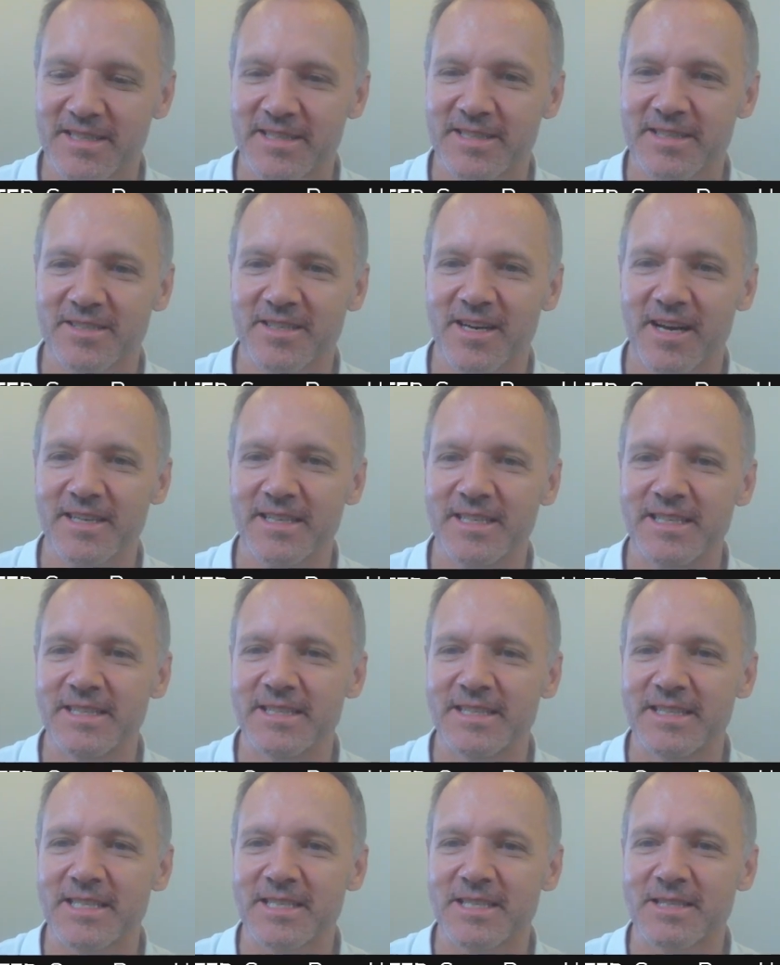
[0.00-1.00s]
suddenly
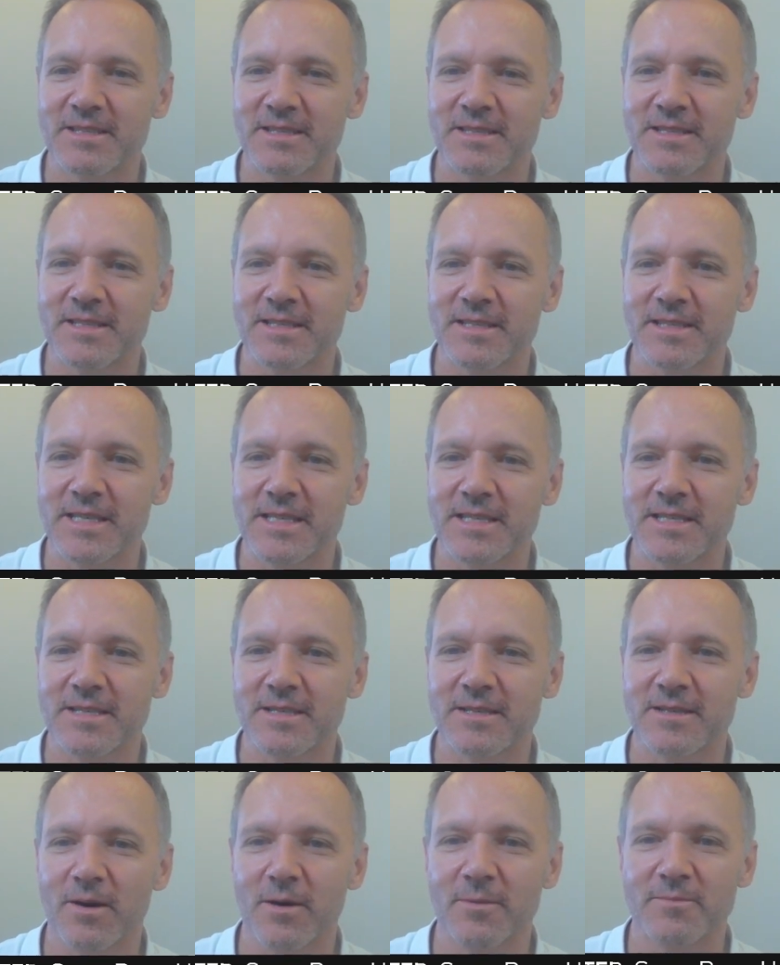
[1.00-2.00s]

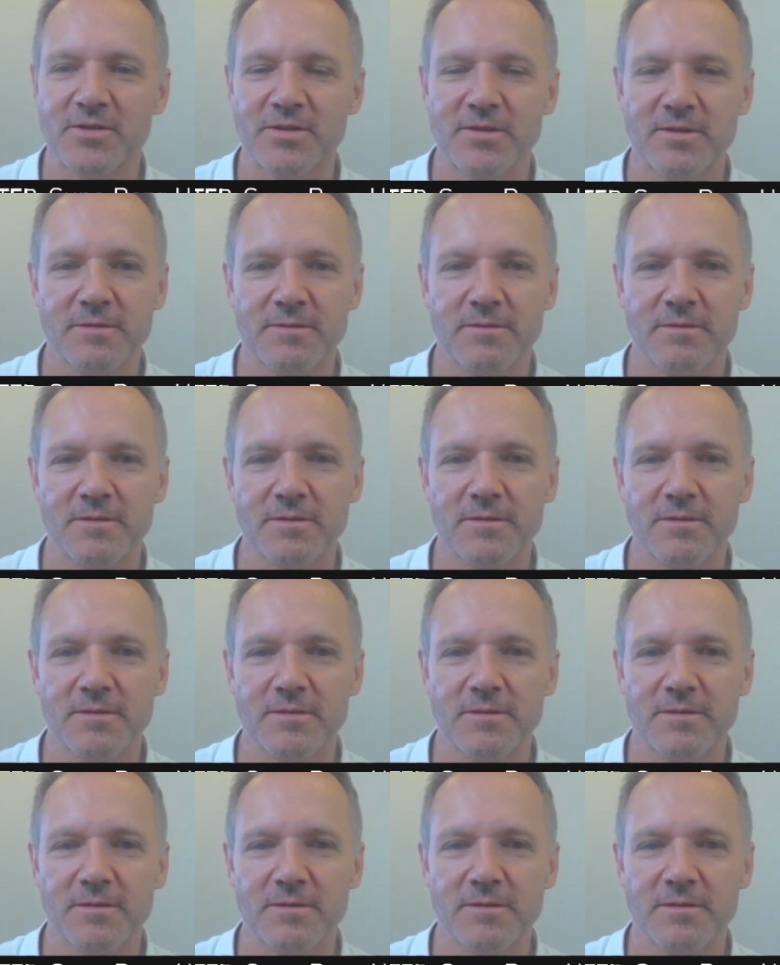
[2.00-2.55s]
this ups.